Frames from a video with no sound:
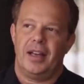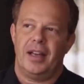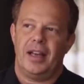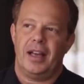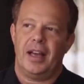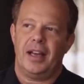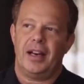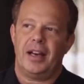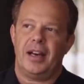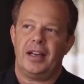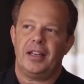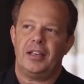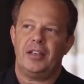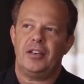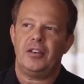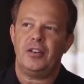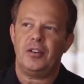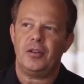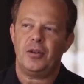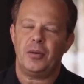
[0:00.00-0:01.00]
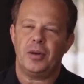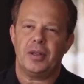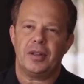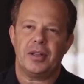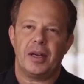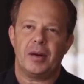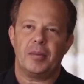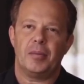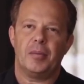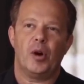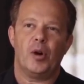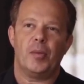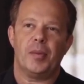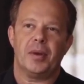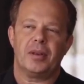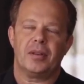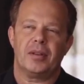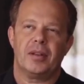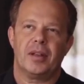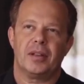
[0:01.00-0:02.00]
And I knew in that
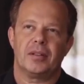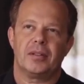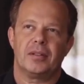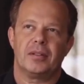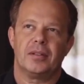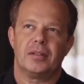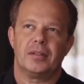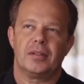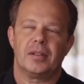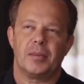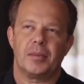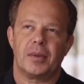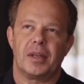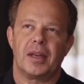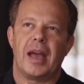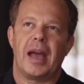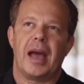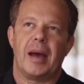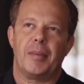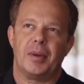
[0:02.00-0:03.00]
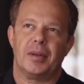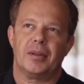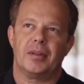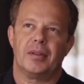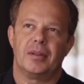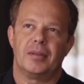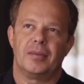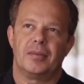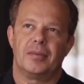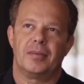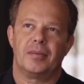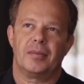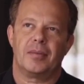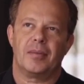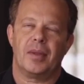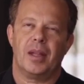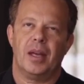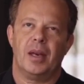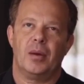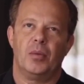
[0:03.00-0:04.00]
moment that something happened.
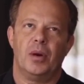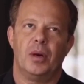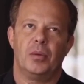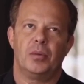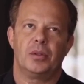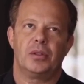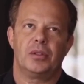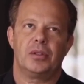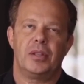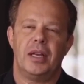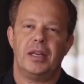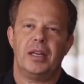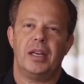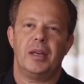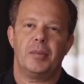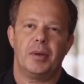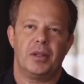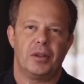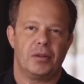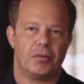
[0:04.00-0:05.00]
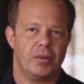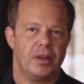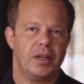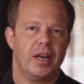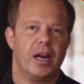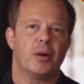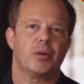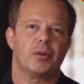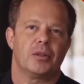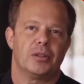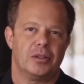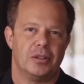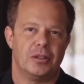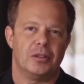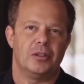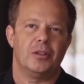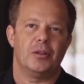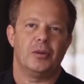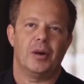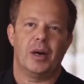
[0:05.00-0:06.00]
And what was taking me three hours to
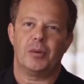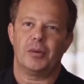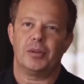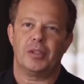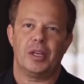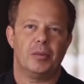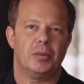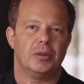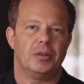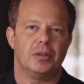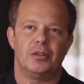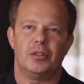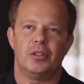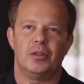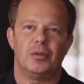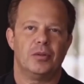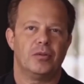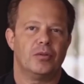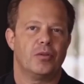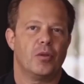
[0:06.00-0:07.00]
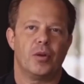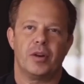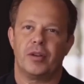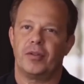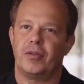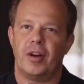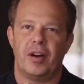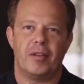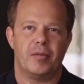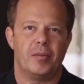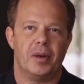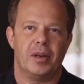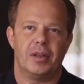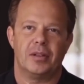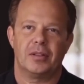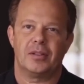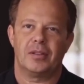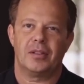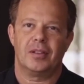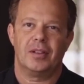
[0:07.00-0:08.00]
do, I was able to do in 45
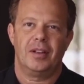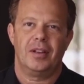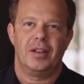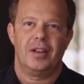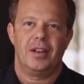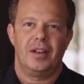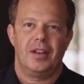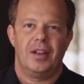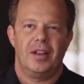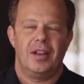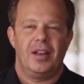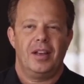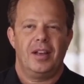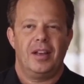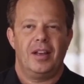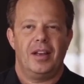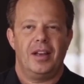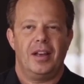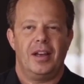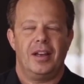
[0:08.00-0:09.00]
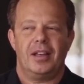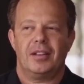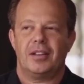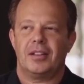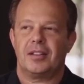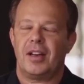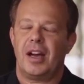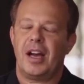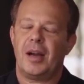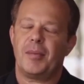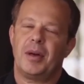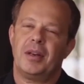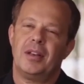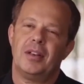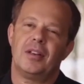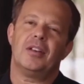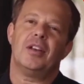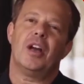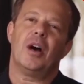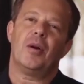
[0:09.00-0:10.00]
minutes. And at the time, I
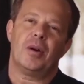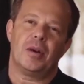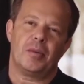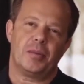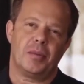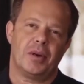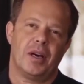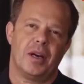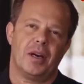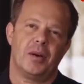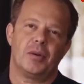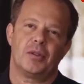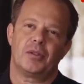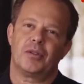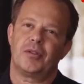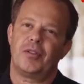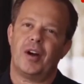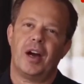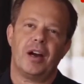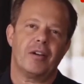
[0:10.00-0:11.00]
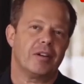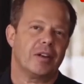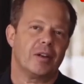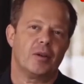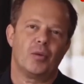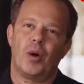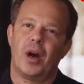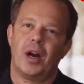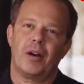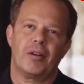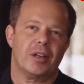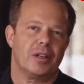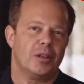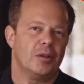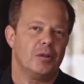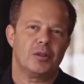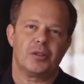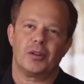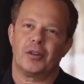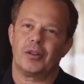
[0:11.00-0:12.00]
didn't know it, but I was firing and wiring
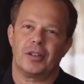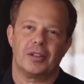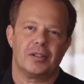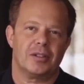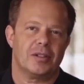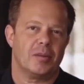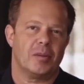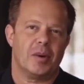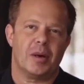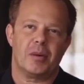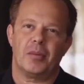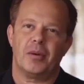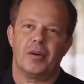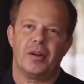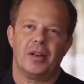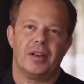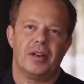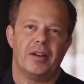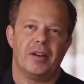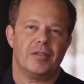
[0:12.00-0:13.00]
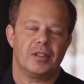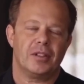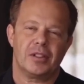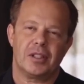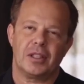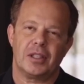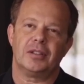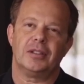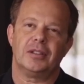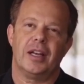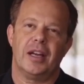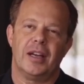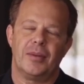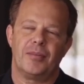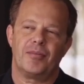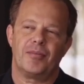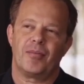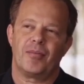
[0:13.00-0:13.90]
new circuits in my brain every single day